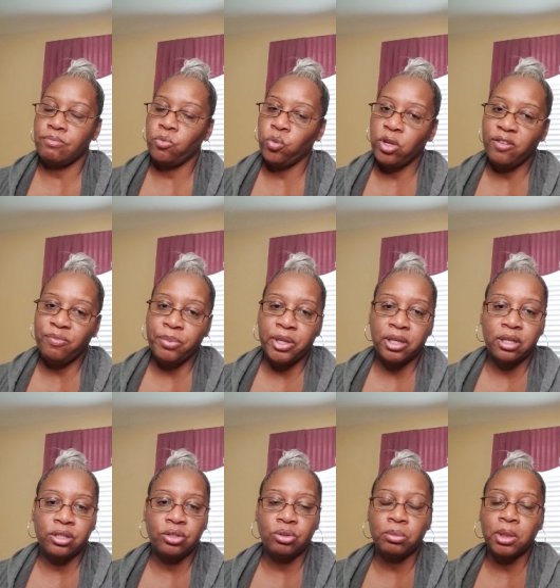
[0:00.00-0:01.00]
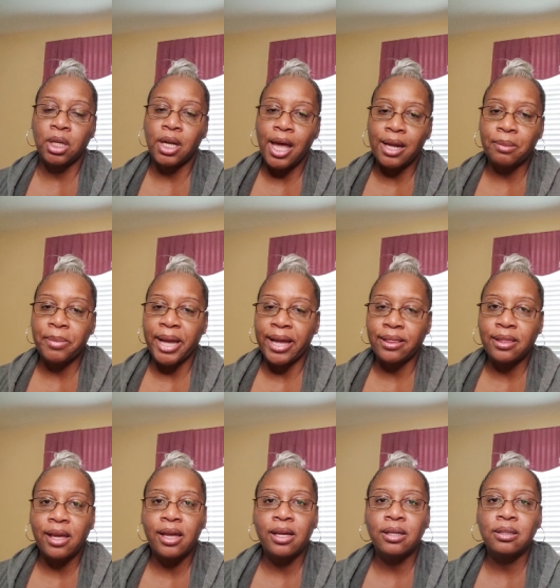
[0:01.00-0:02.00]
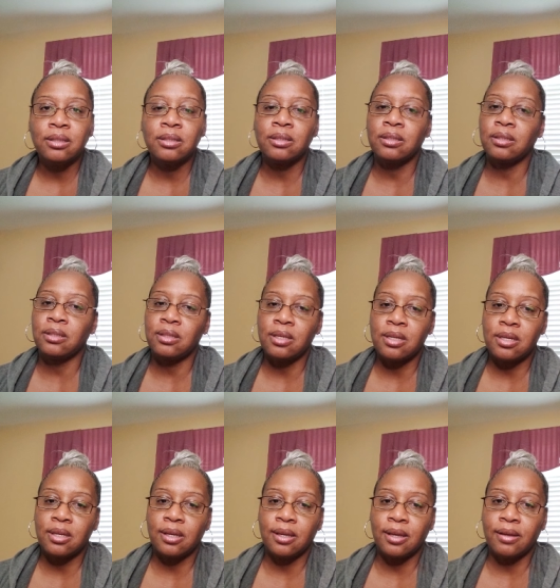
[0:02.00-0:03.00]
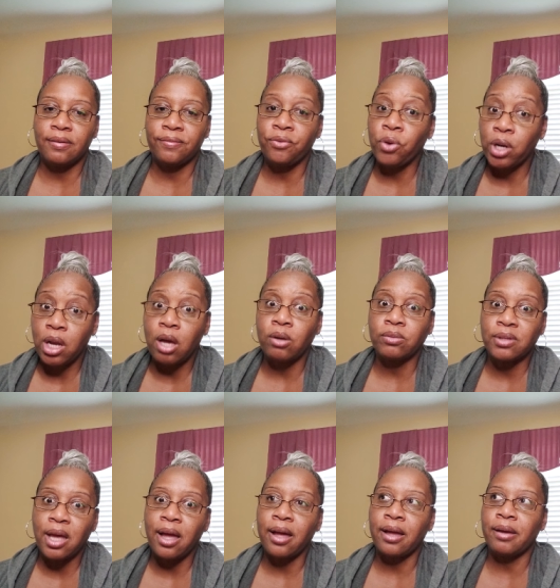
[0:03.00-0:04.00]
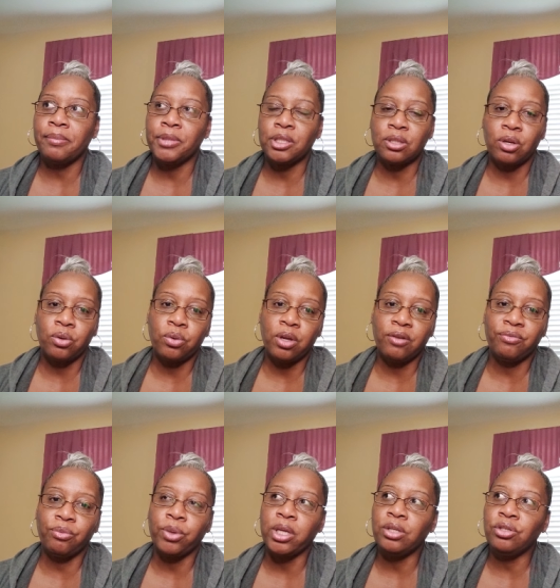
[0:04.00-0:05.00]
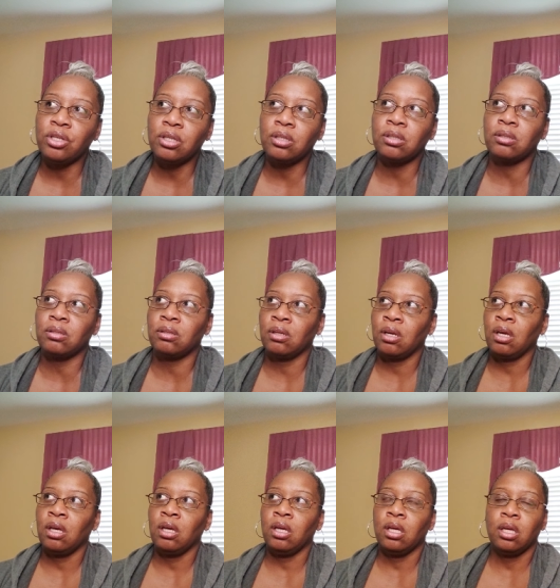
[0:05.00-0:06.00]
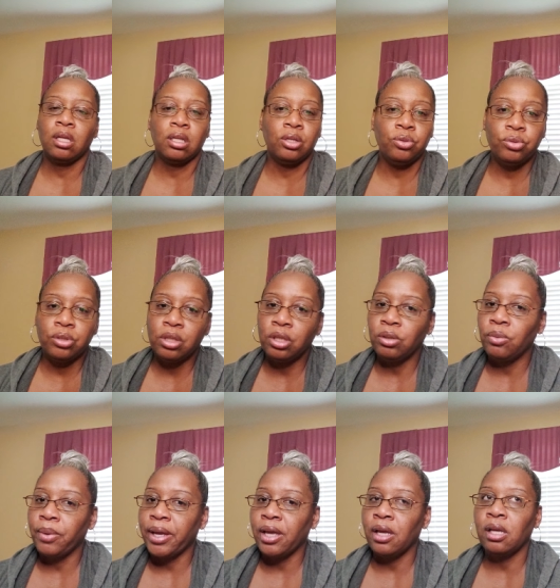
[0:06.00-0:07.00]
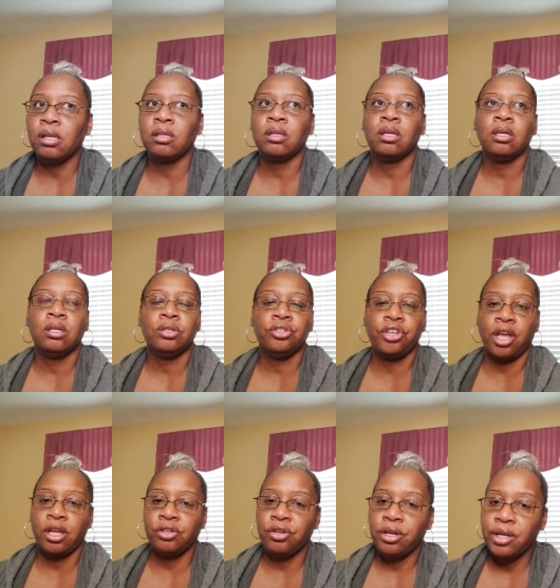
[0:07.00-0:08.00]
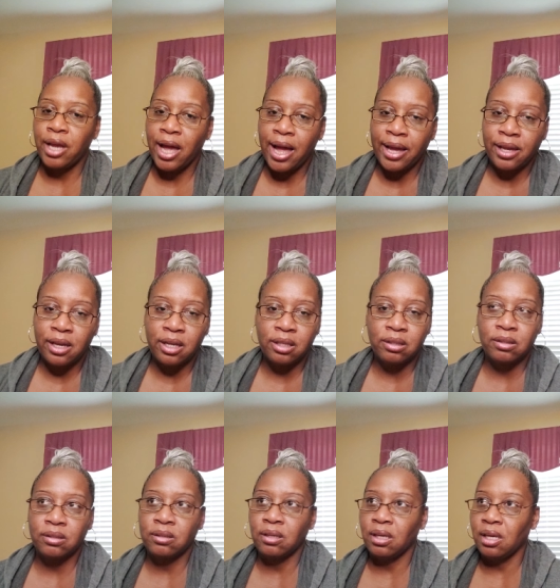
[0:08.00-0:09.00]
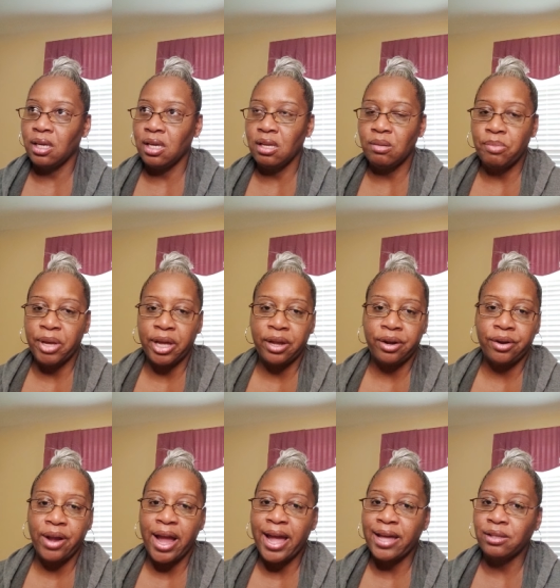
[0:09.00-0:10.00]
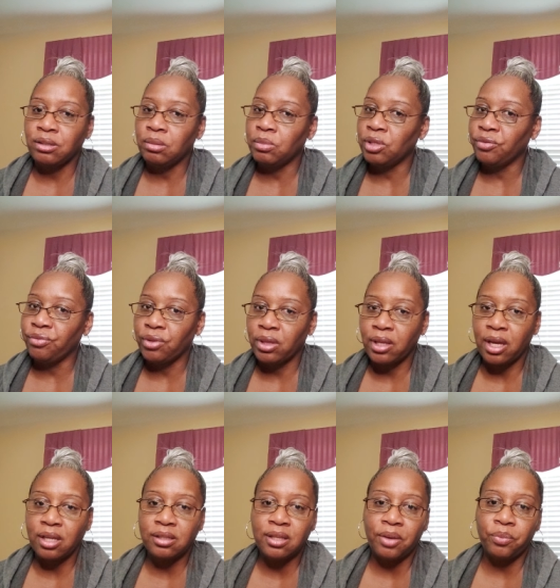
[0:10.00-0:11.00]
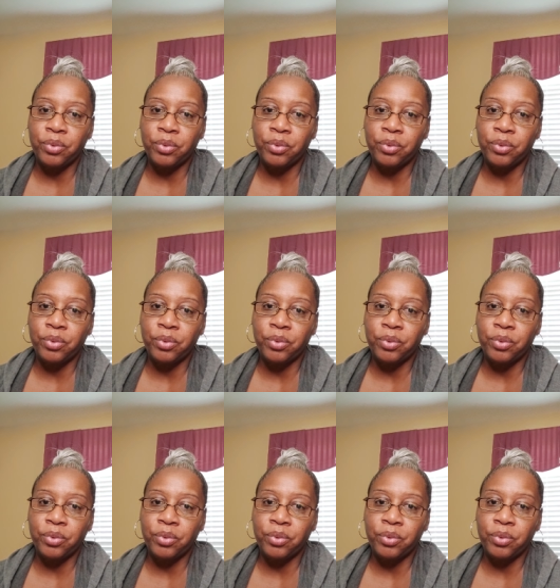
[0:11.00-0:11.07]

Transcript: we've been consuming a lot of bad things for a long time. And so if we just lose a little weight, change our diets, eat better, add some different things that